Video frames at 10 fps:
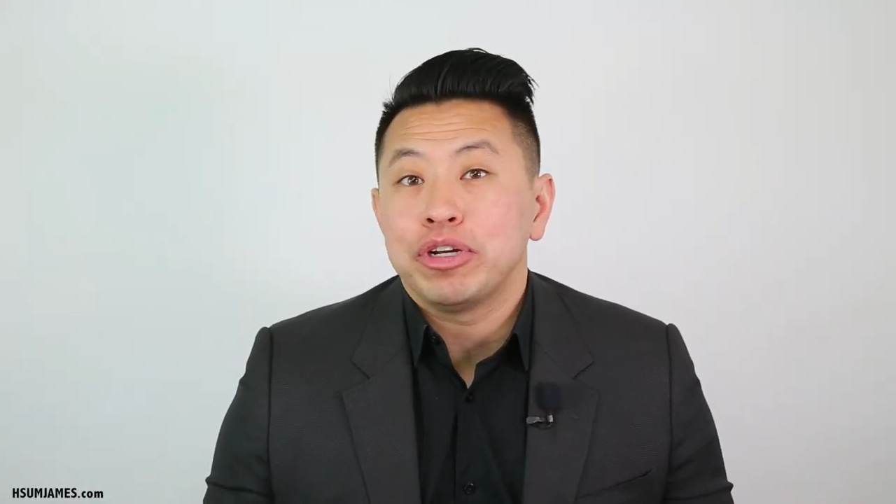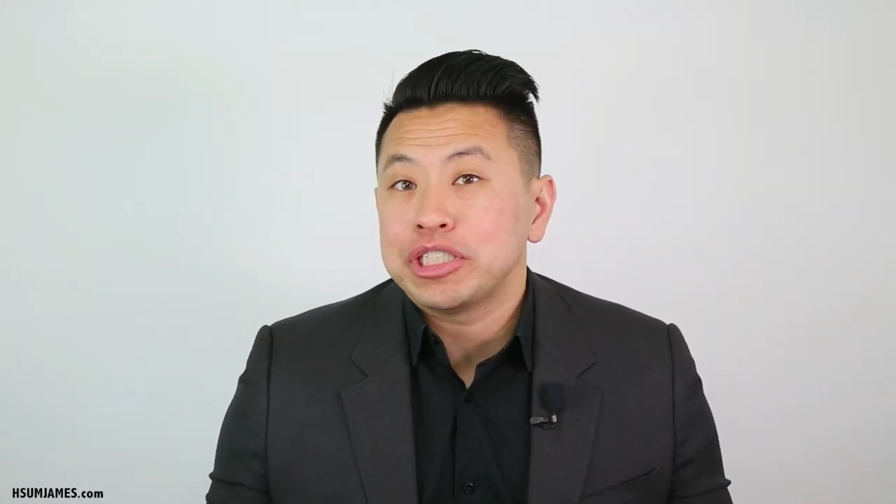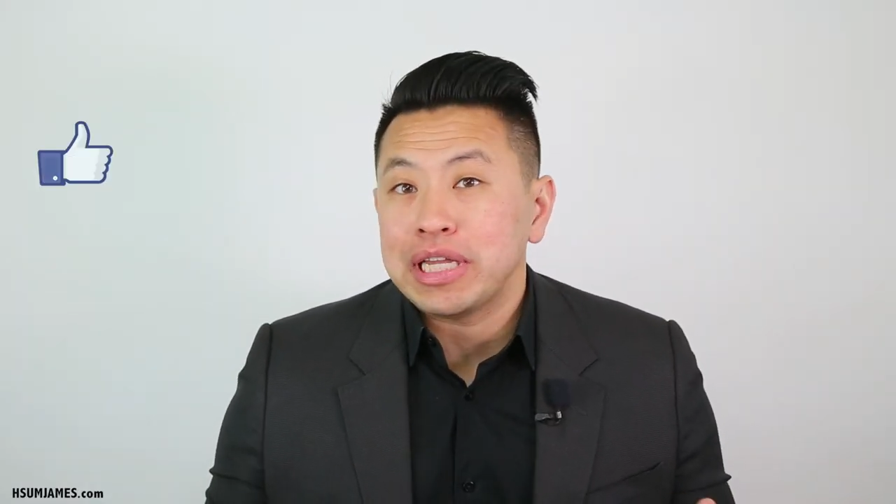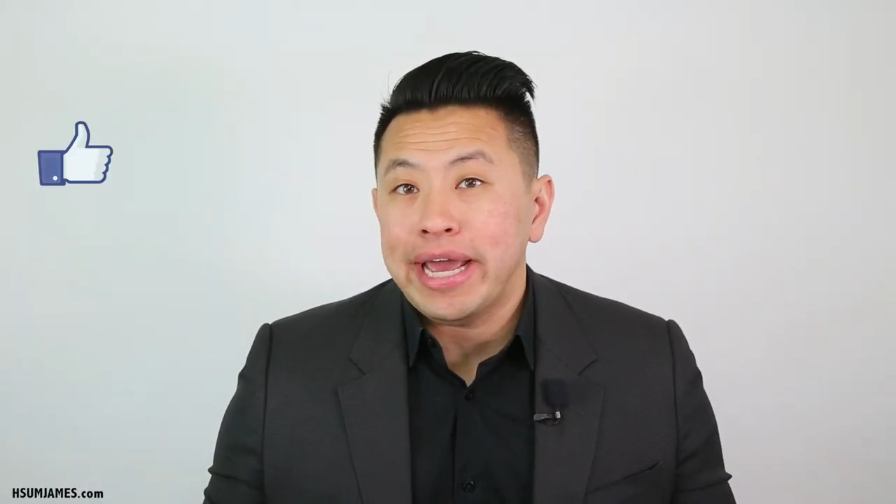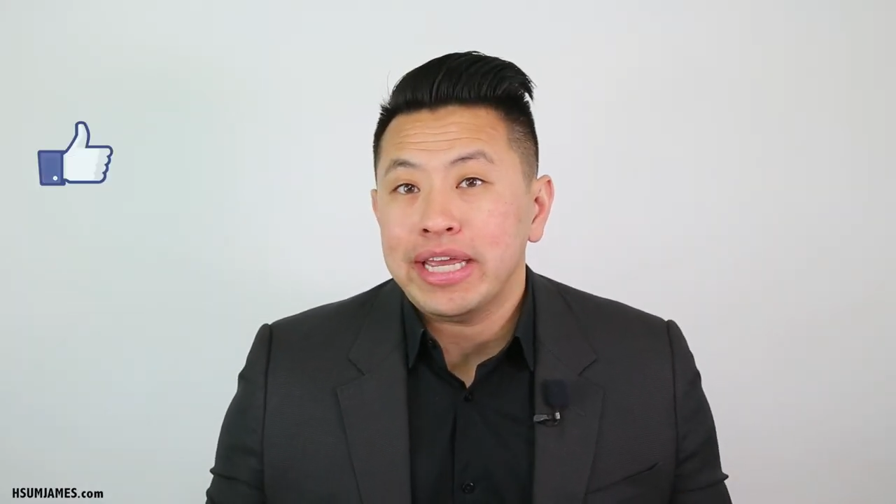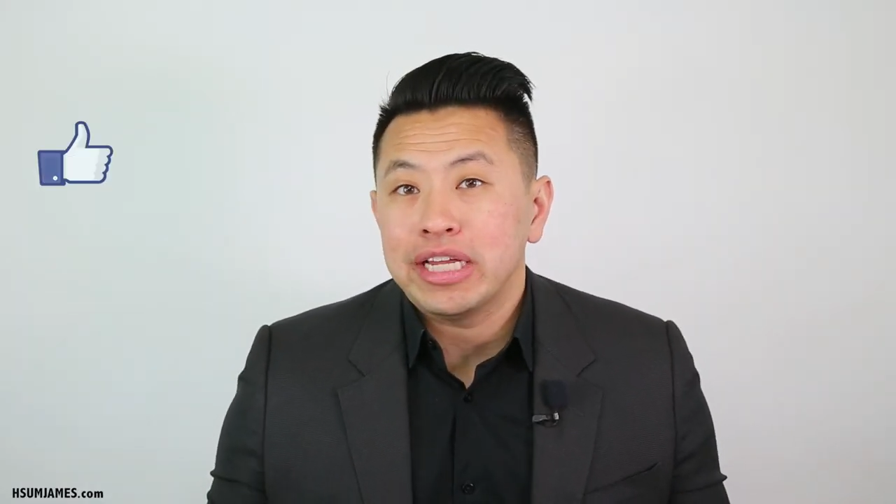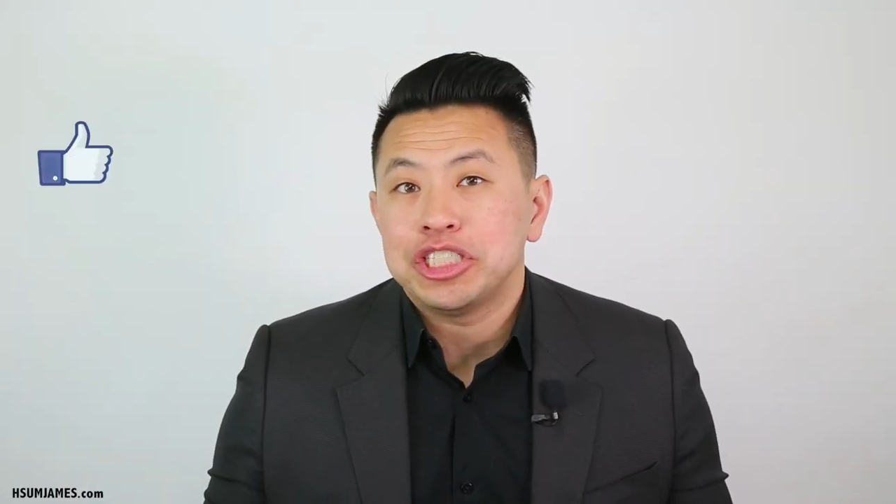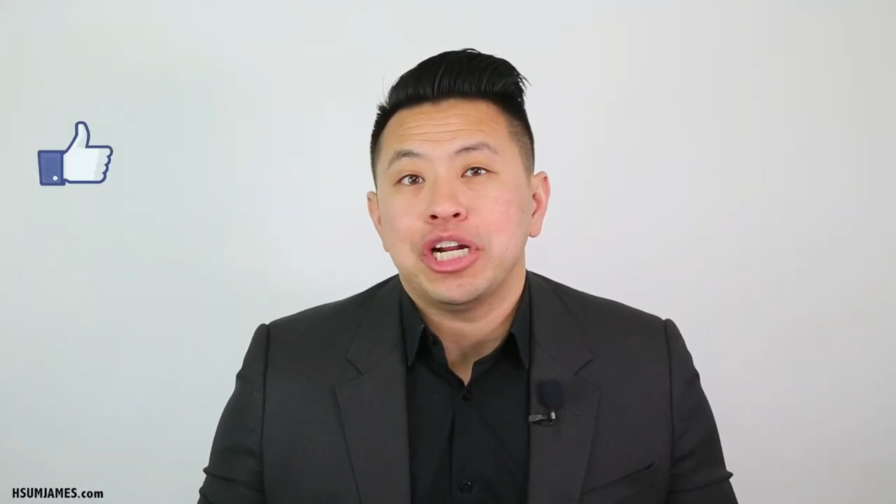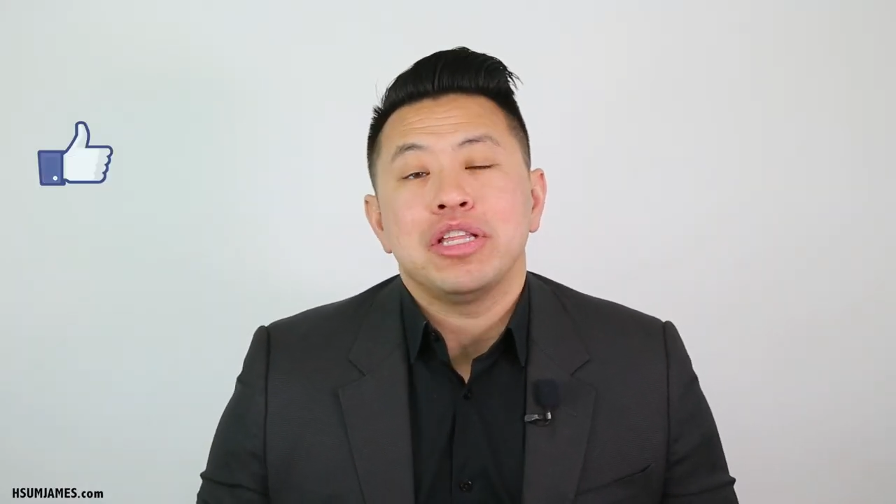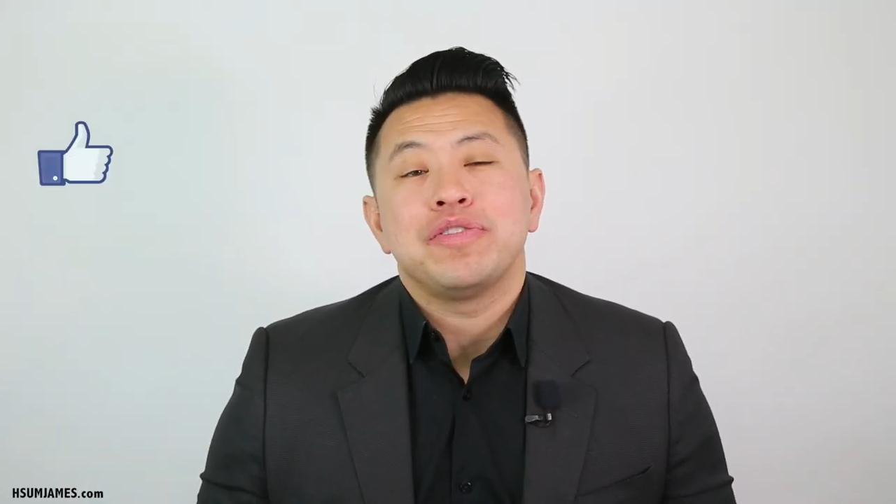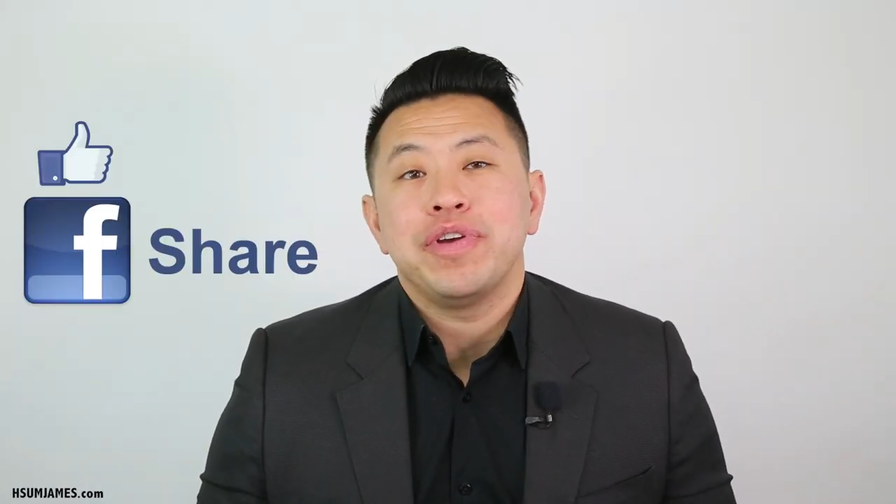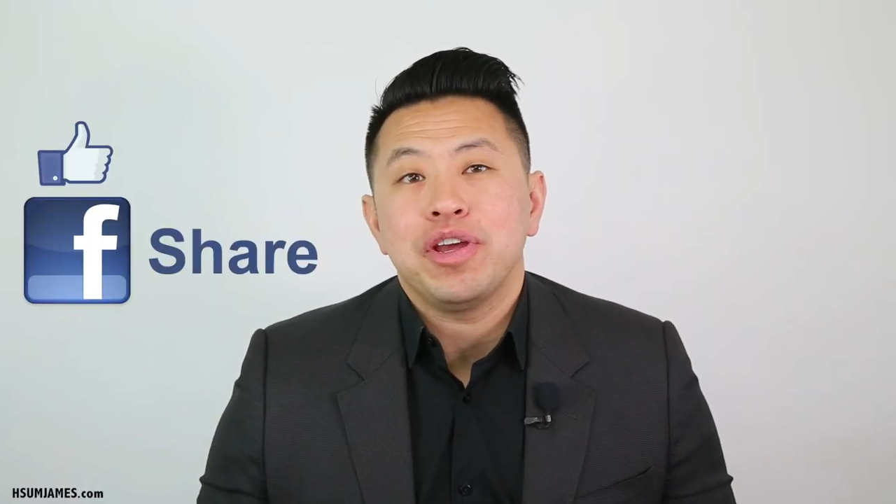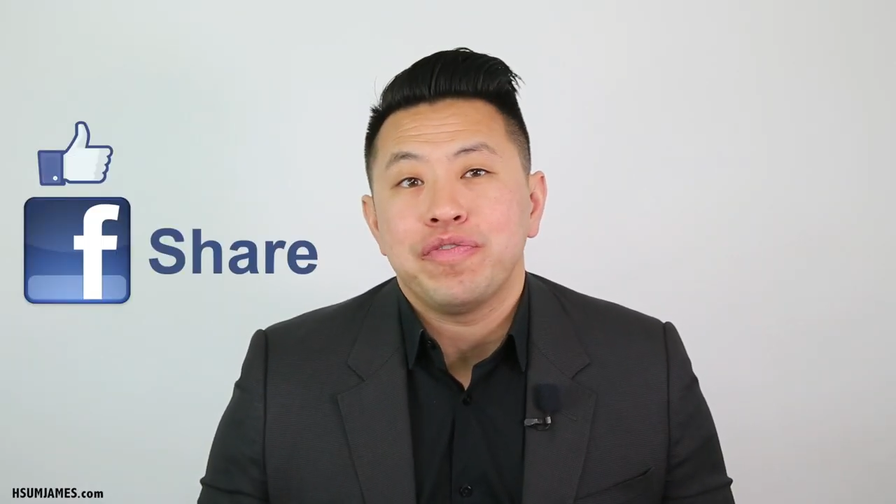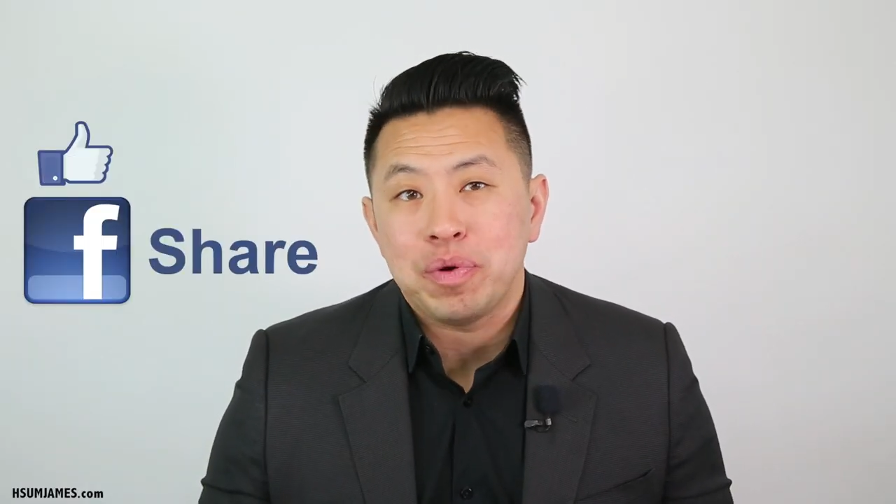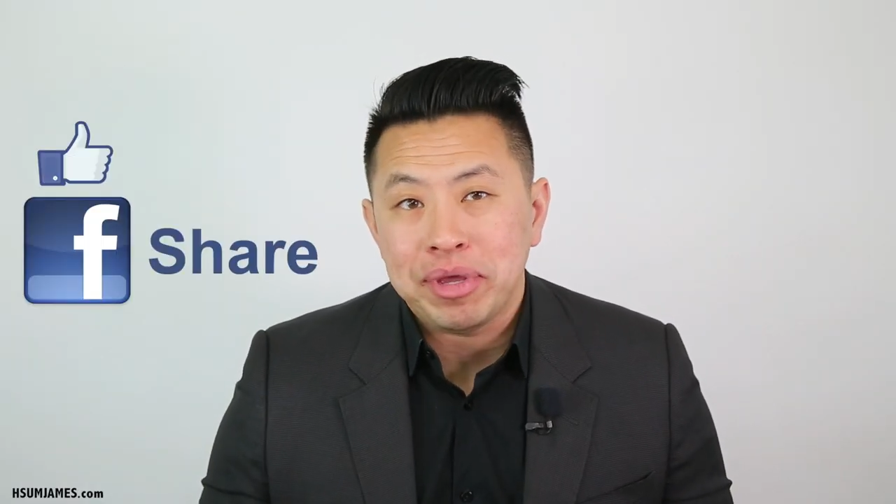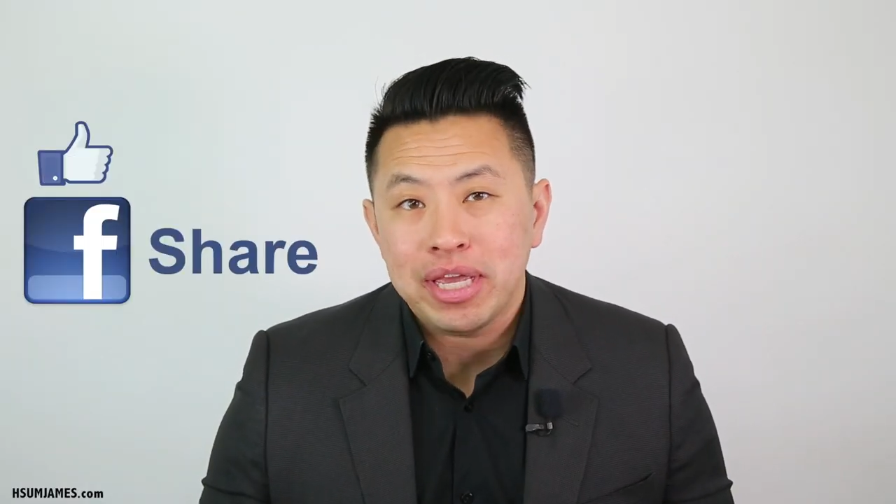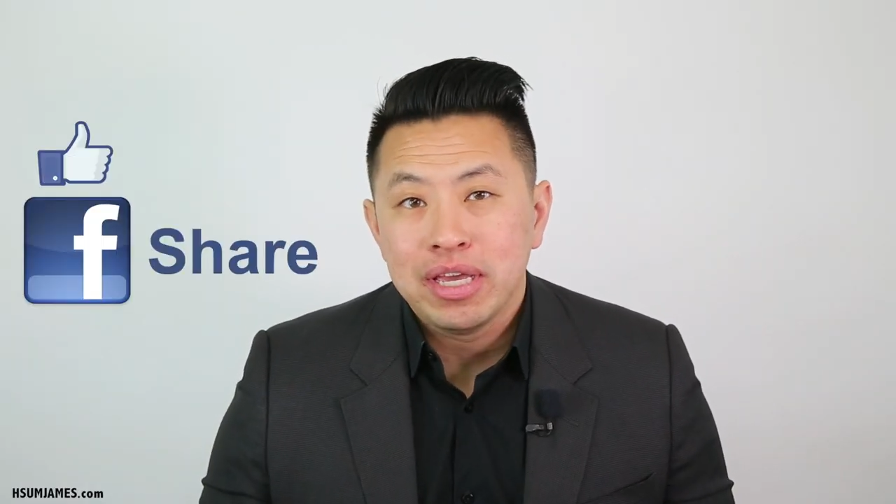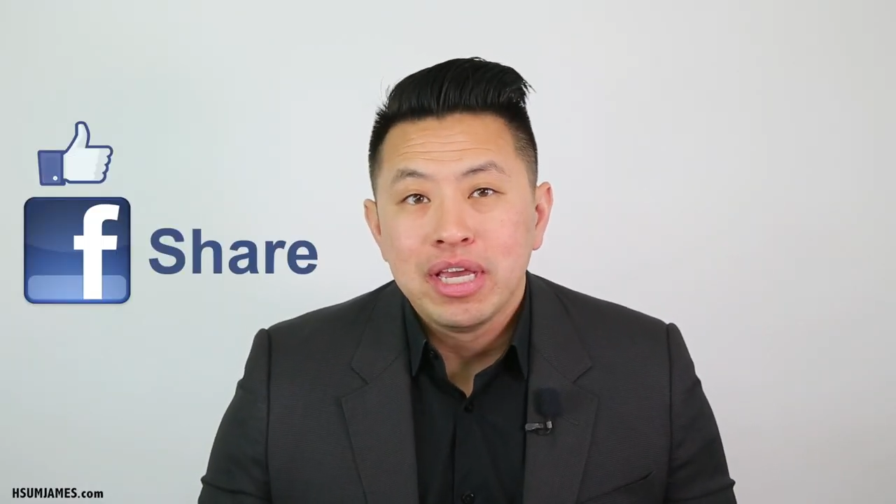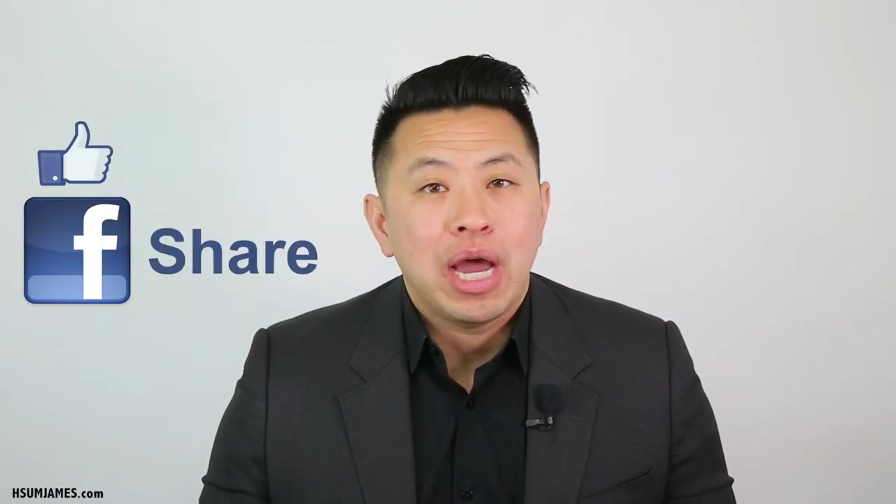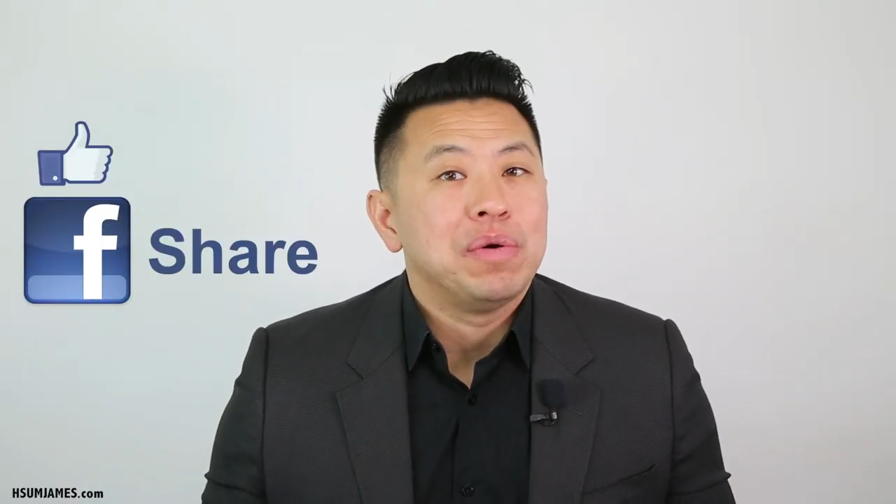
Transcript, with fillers: push like and share this video for me.